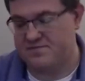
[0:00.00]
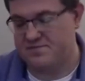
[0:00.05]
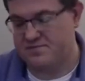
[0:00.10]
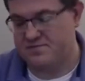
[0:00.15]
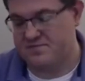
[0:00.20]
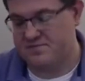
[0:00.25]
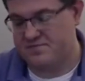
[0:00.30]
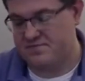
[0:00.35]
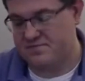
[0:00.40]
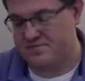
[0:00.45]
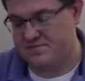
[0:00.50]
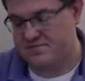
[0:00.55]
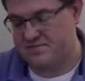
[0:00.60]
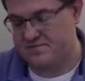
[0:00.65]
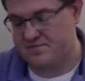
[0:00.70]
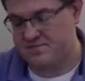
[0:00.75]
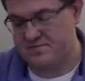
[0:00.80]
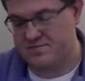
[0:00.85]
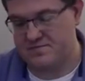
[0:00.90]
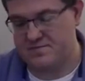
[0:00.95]

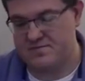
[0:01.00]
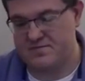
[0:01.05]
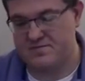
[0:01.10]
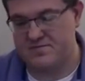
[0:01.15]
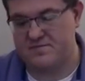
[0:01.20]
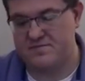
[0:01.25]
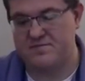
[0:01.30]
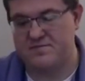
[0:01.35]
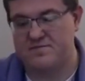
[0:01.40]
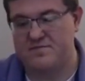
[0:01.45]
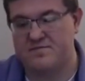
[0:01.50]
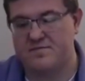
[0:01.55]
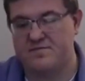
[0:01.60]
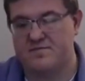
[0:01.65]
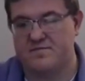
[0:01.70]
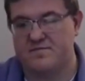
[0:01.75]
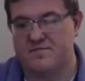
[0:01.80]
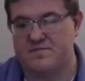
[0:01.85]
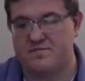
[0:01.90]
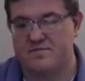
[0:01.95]

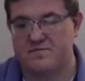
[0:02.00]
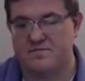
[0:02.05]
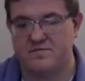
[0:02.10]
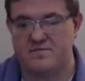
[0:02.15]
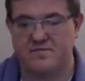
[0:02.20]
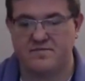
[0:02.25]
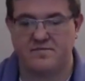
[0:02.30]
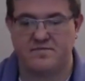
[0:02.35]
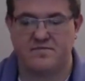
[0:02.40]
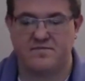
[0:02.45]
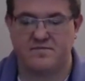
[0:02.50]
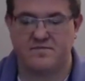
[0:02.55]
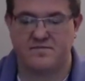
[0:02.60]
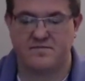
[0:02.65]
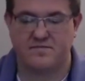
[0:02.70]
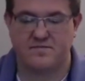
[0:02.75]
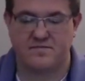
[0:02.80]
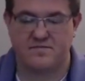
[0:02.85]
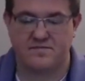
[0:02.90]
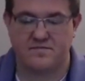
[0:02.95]

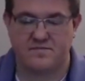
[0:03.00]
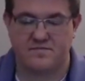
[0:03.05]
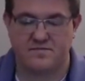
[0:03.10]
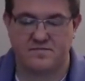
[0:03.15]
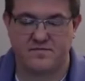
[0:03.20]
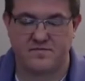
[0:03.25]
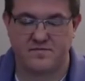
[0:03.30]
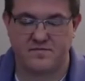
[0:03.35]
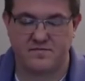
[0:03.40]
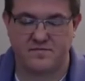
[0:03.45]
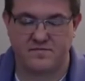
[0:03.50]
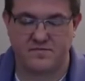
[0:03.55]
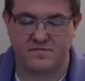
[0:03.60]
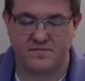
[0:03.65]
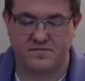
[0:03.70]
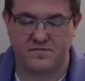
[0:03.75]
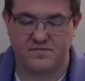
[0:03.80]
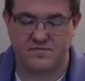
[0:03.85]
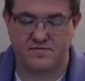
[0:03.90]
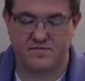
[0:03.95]

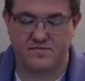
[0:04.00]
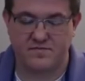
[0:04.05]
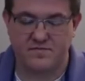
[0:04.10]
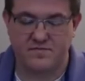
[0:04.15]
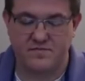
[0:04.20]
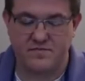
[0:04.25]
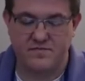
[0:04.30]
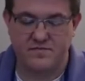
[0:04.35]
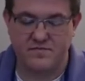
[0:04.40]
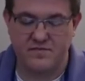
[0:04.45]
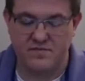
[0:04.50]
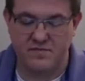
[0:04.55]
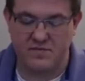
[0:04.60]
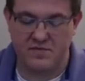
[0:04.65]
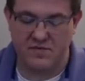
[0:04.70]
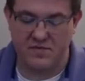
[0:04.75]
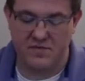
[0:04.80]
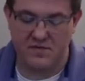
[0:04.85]
(no one is talking)